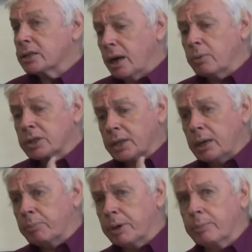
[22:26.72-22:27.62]
And I would say
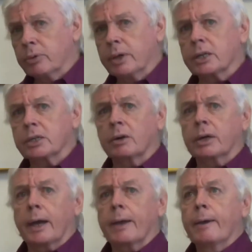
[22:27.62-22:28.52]
to people this,
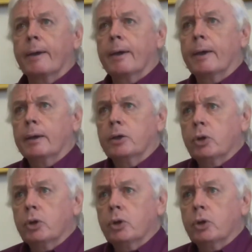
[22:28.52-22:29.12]
okay, but